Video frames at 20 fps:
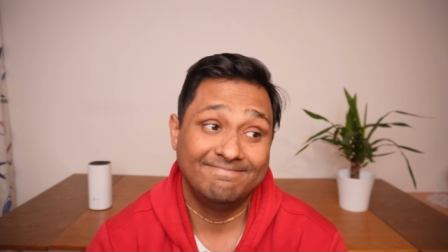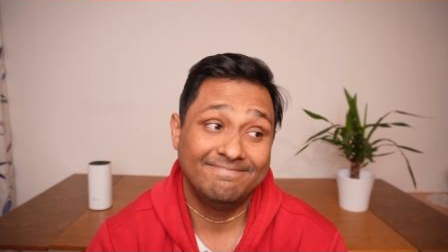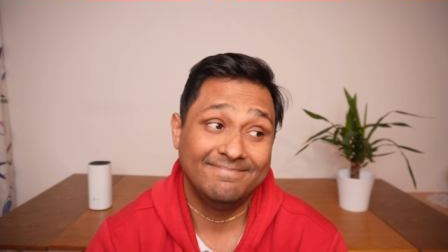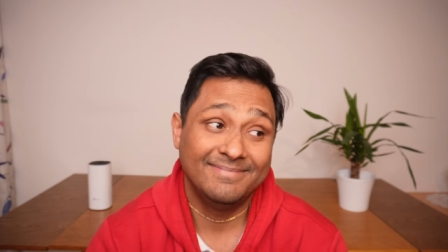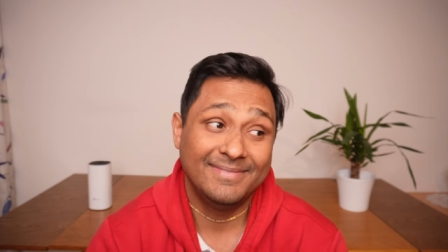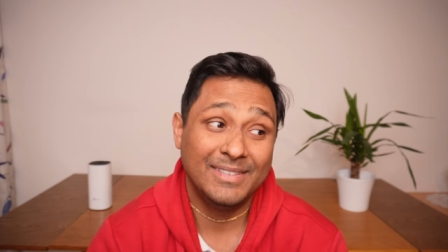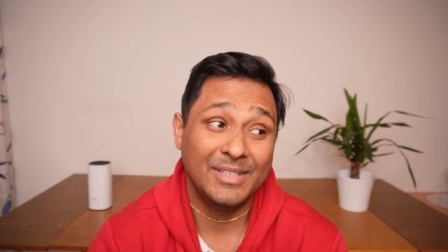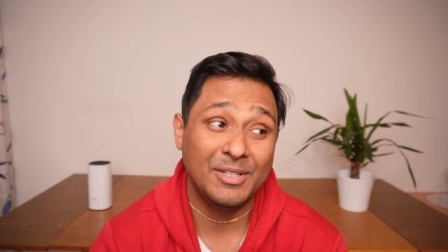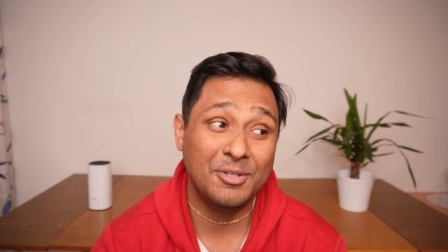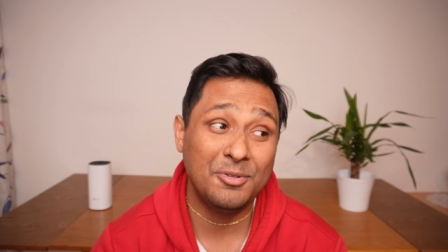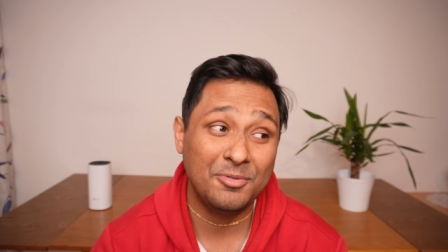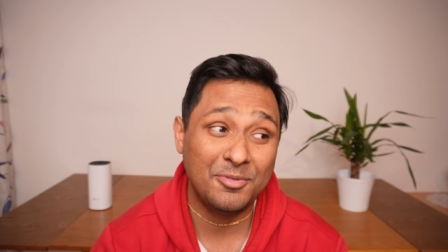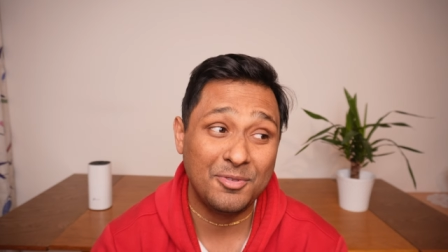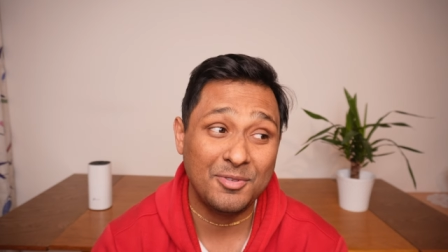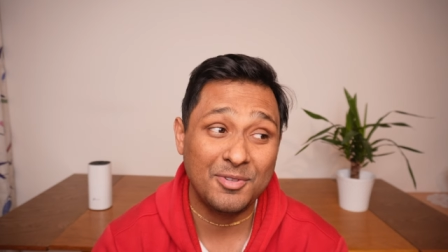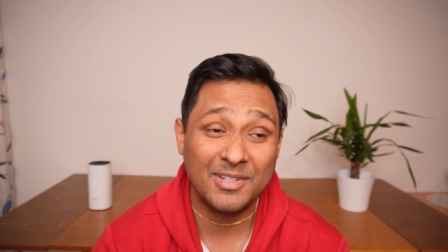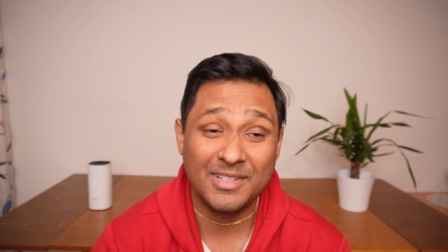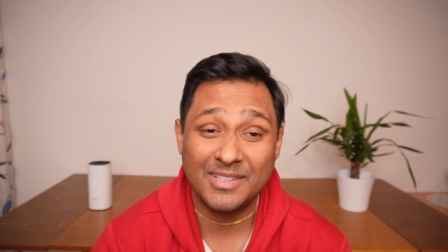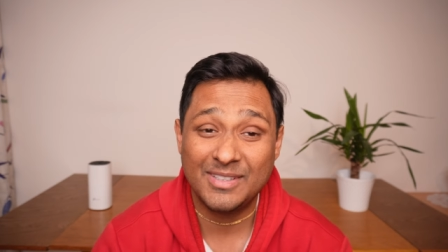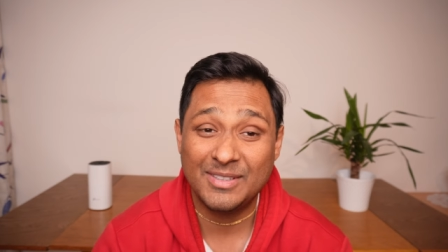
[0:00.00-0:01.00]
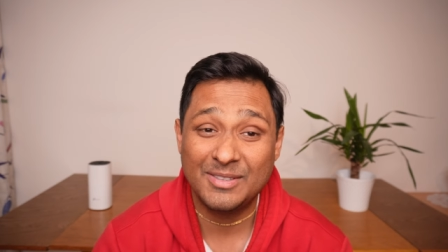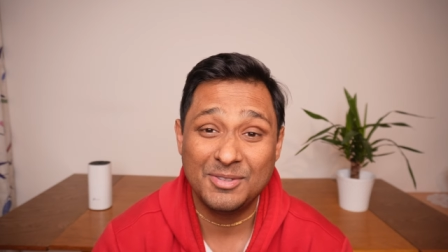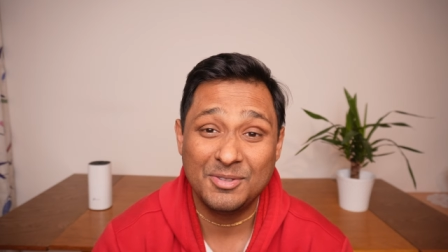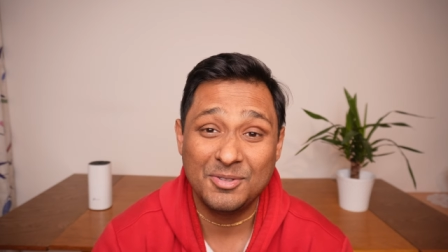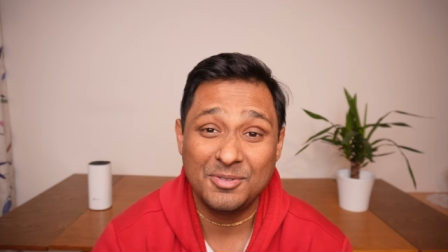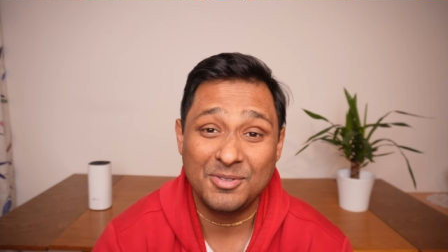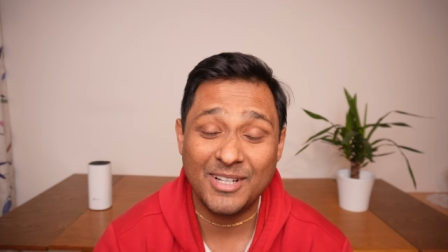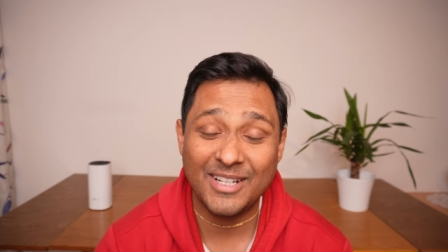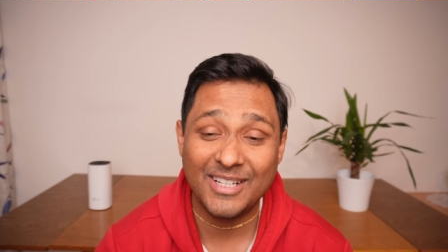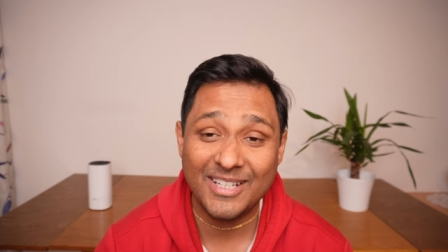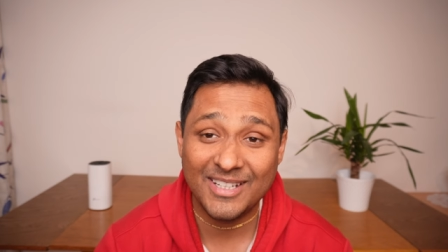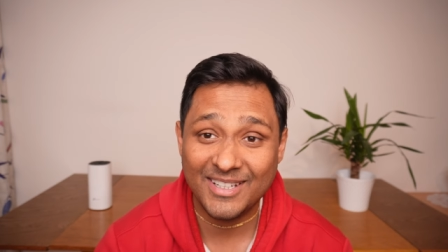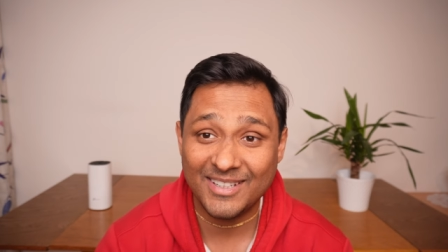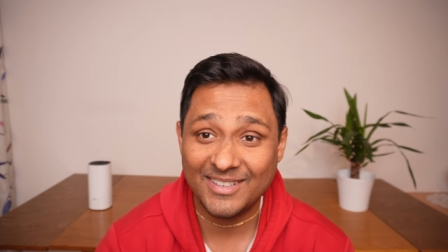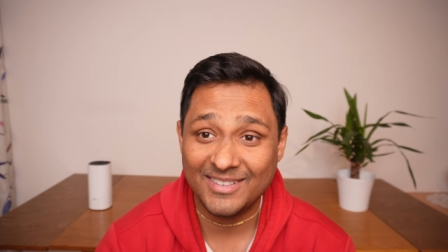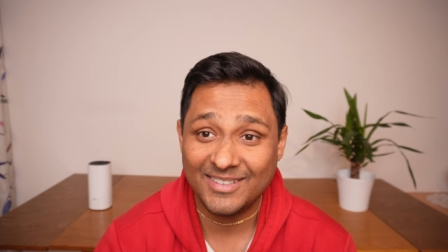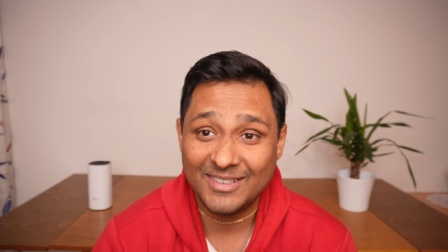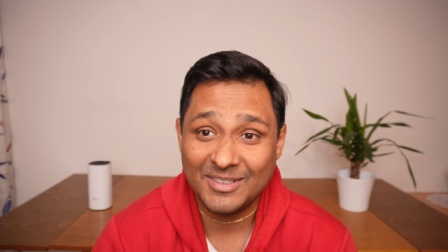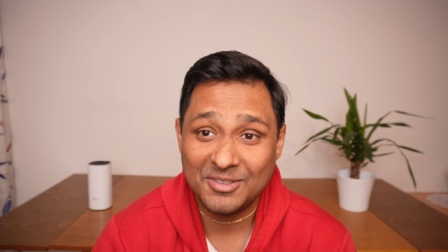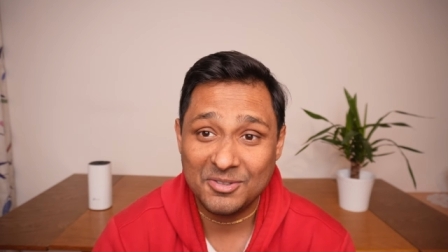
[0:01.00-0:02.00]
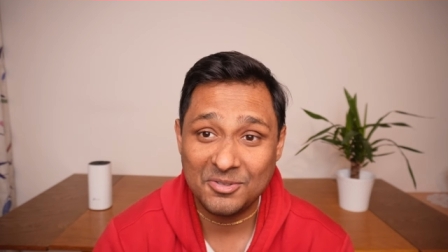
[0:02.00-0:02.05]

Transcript: no focus, no dedication,